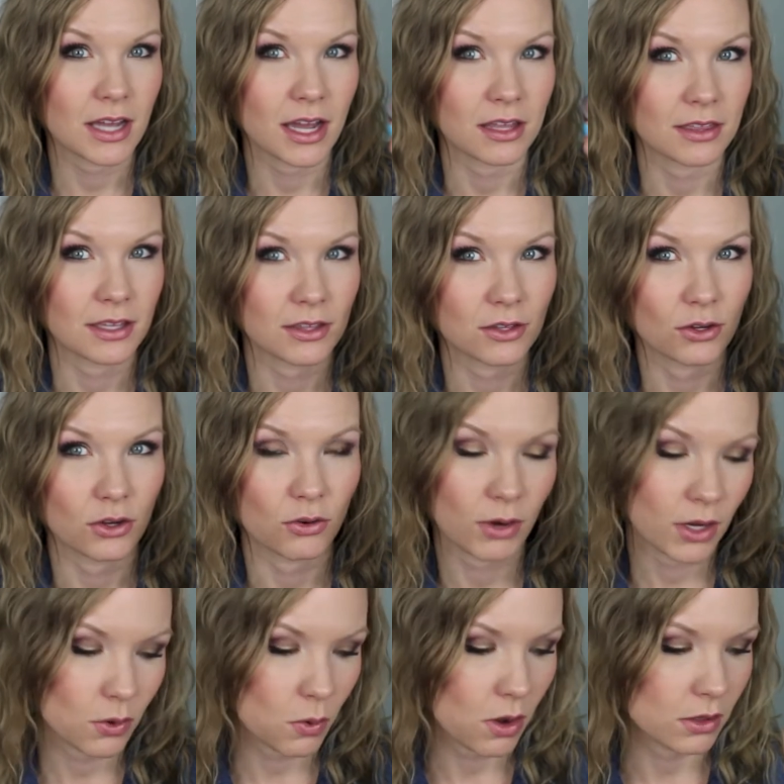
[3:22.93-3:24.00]
I think they're a
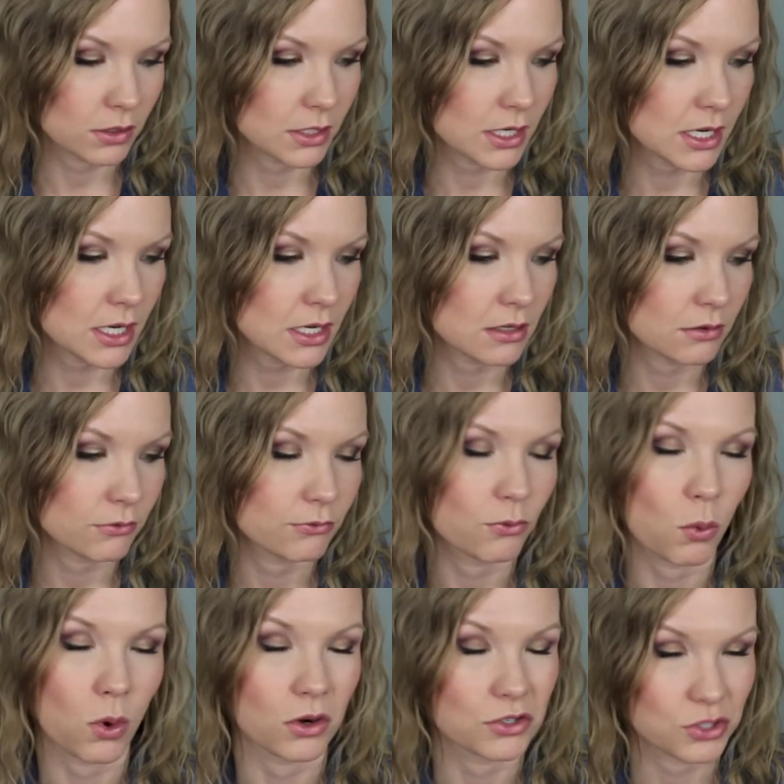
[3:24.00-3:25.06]
great quality
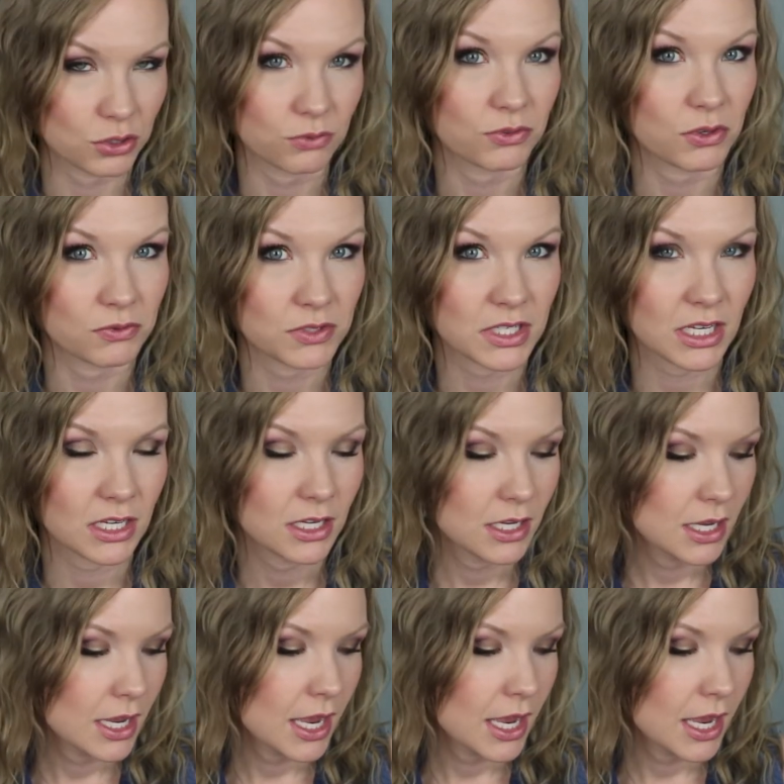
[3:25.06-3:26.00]
for two fifty.